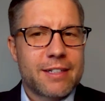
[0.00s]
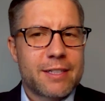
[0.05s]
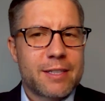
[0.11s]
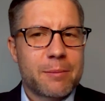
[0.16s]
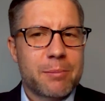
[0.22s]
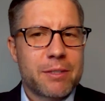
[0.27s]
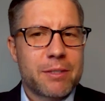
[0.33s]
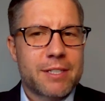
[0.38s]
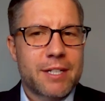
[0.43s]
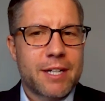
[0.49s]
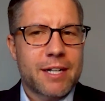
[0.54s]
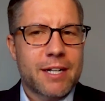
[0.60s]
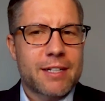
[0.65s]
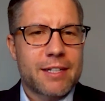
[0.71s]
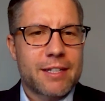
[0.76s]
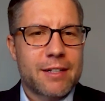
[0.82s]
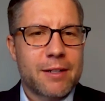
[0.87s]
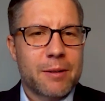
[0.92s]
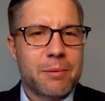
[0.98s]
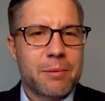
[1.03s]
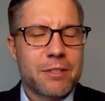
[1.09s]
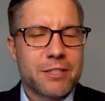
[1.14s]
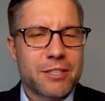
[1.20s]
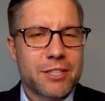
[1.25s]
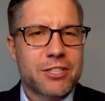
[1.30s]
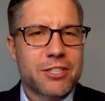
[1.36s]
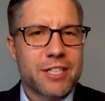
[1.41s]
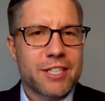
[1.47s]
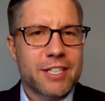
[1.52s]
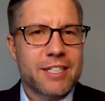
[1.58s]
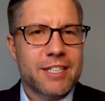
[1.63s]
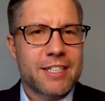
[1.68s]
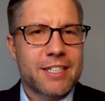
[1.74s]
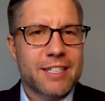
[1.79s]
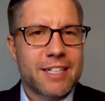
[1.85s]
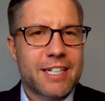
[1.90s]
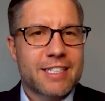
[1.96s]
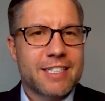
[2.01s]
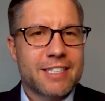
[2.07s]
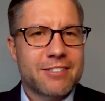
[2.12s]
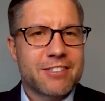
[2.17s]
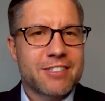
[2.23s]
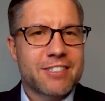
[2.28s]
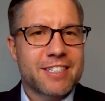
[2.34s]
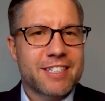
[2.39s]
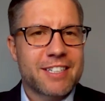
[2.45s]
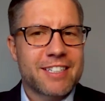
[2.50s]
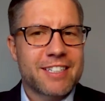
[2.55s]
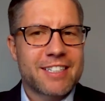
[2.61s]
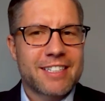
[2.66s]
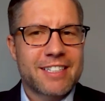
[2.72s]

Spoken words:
to protect their position. That's interesting.